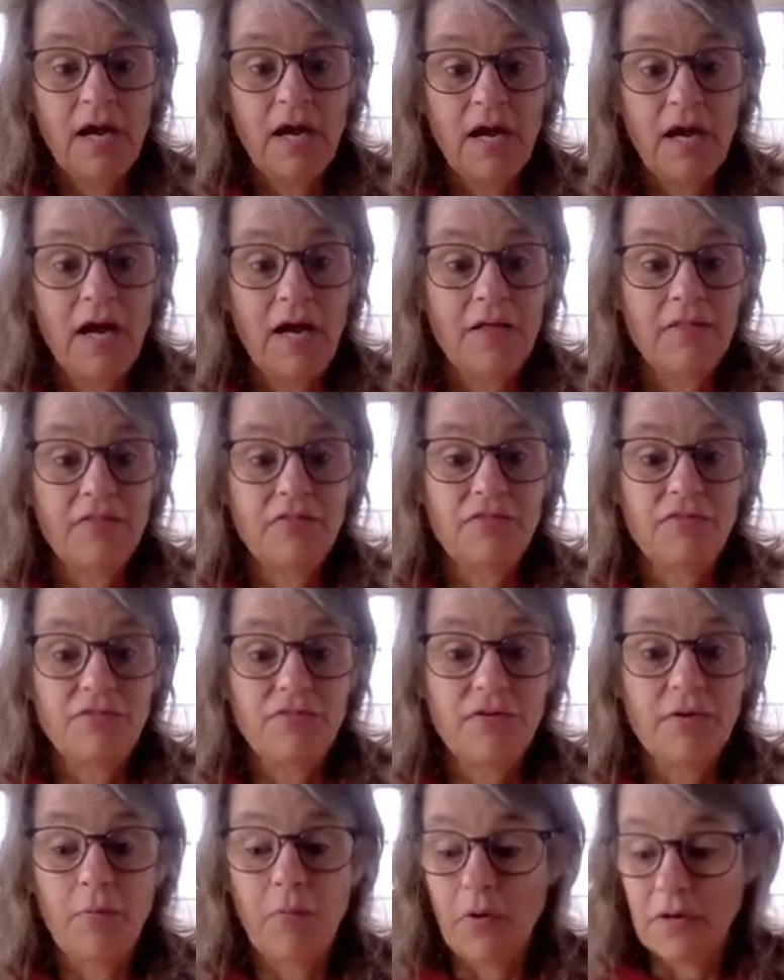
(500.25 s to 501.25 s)

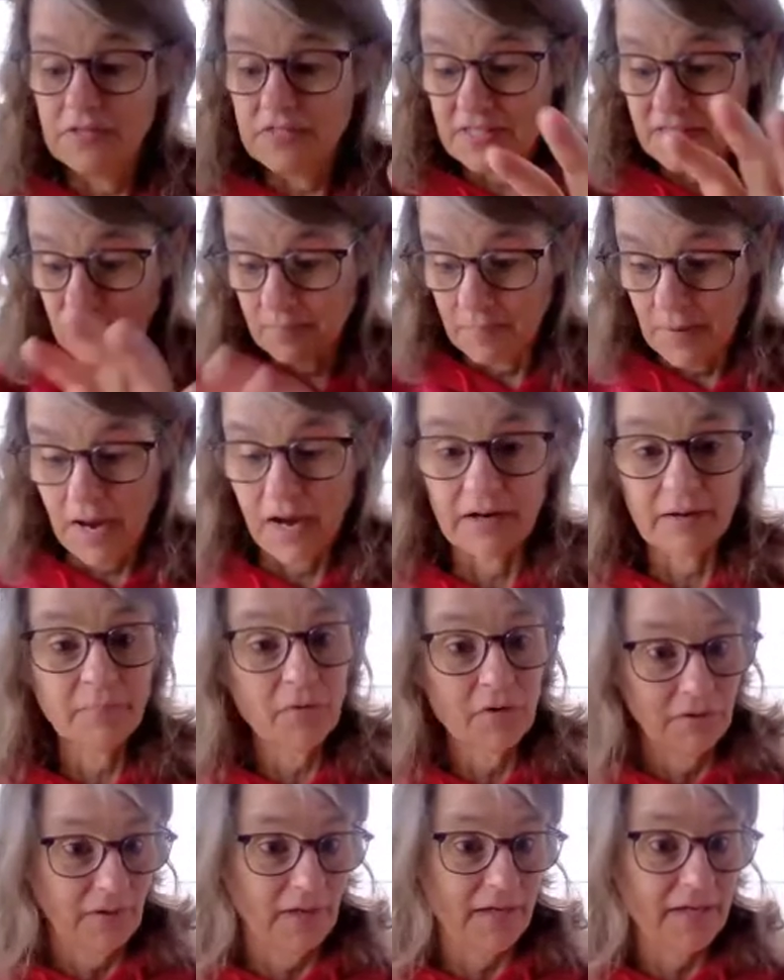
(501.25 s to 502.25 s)
the ones at the
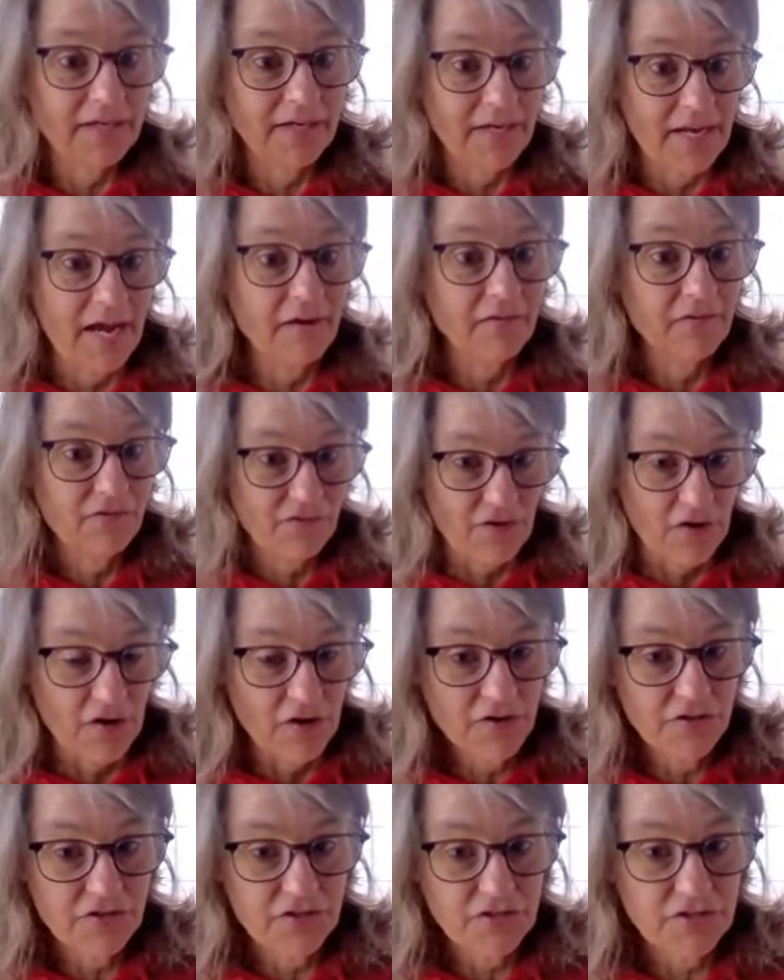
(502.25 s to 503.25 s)
bottom were laid down
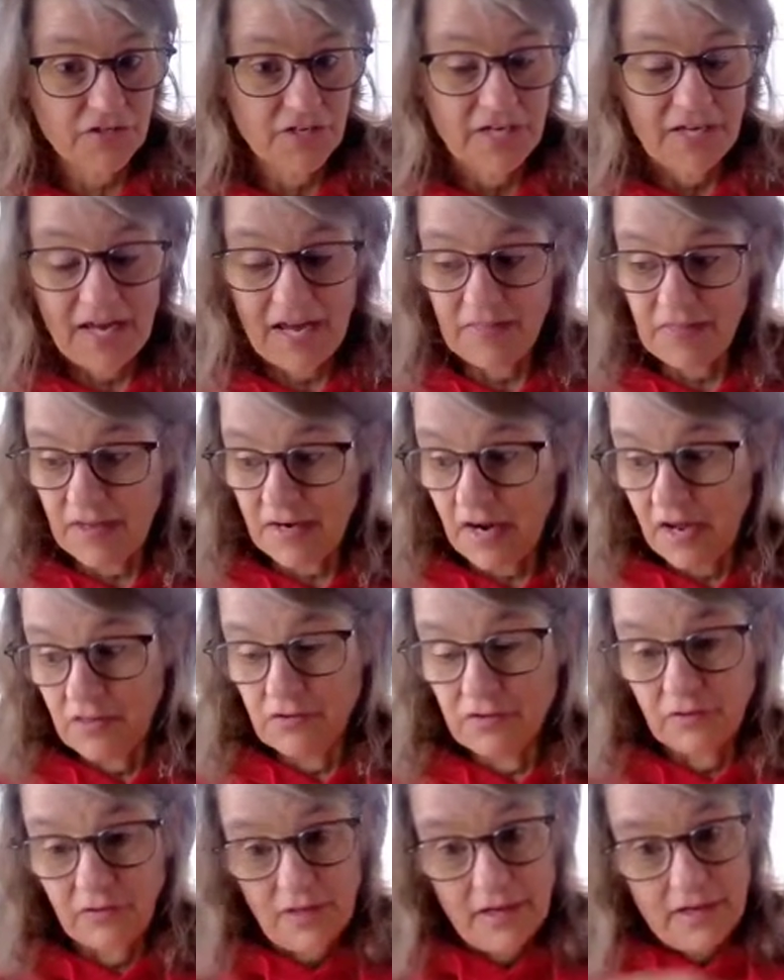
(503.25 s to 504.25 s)
first, and then
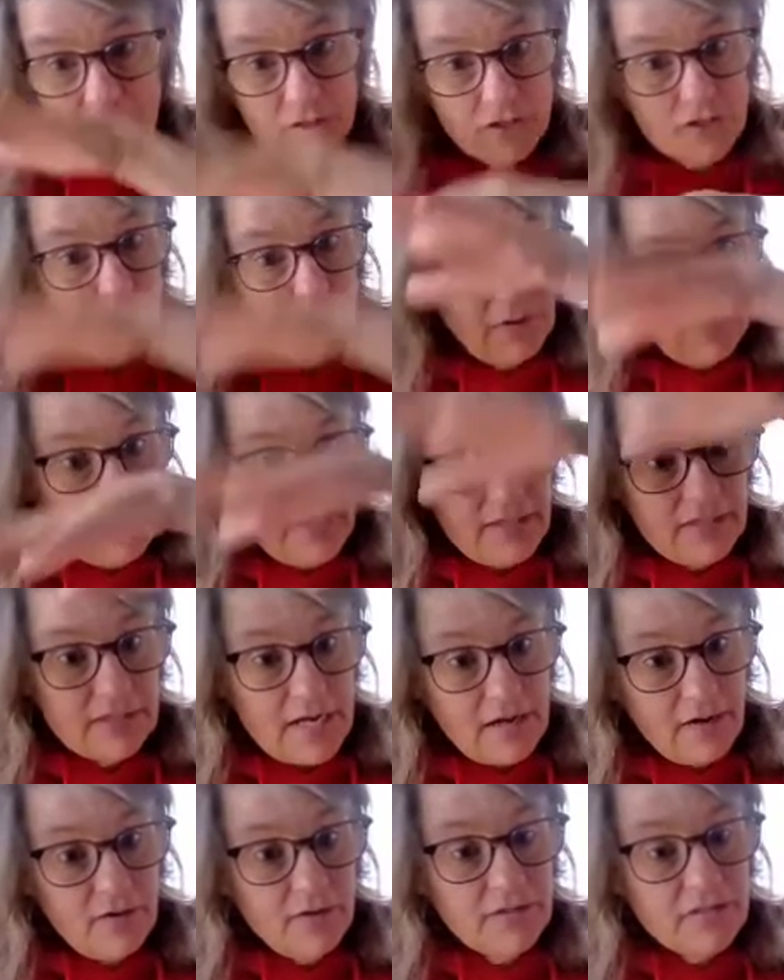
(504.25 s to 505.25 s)
other layers were laid
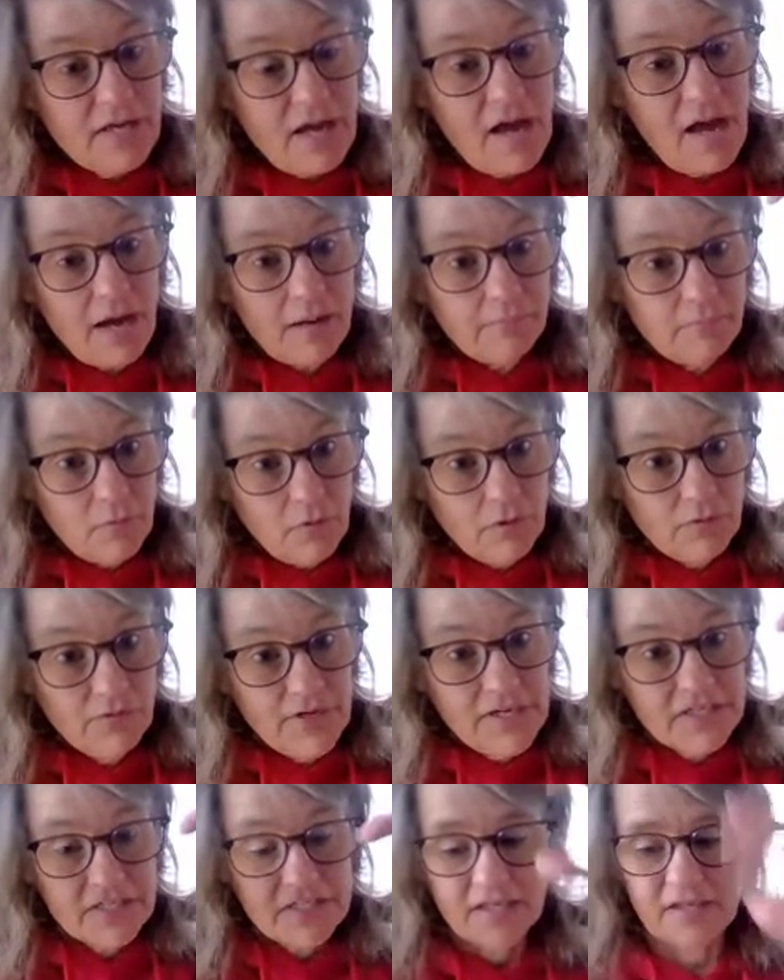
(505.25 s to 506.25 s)
down on top more
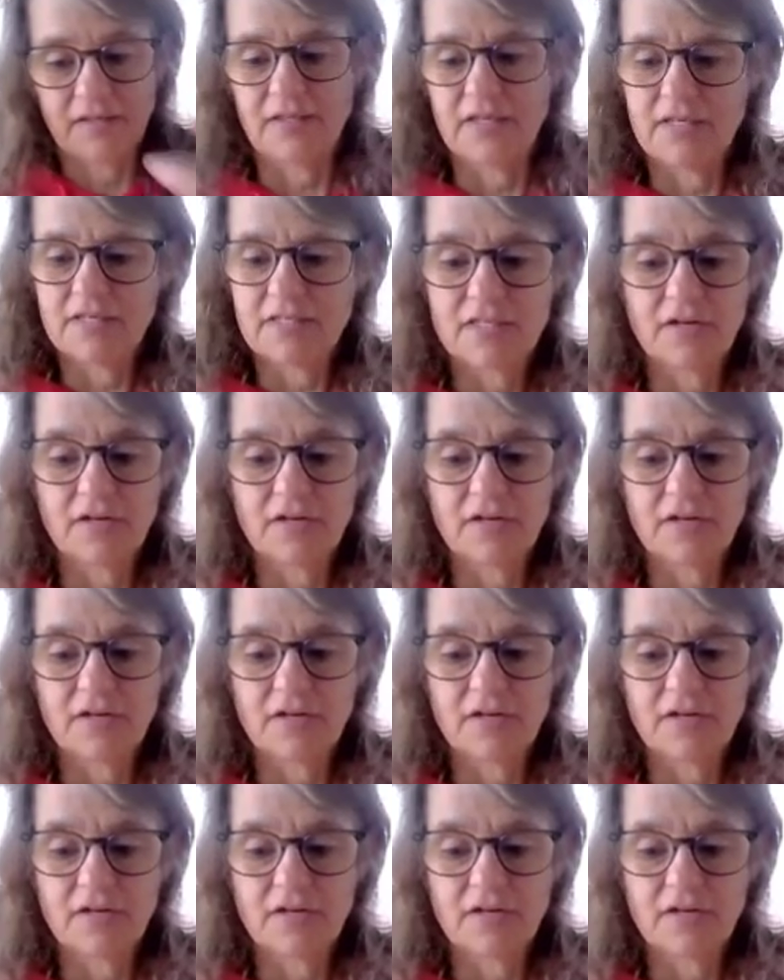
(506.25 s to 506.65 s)
recently.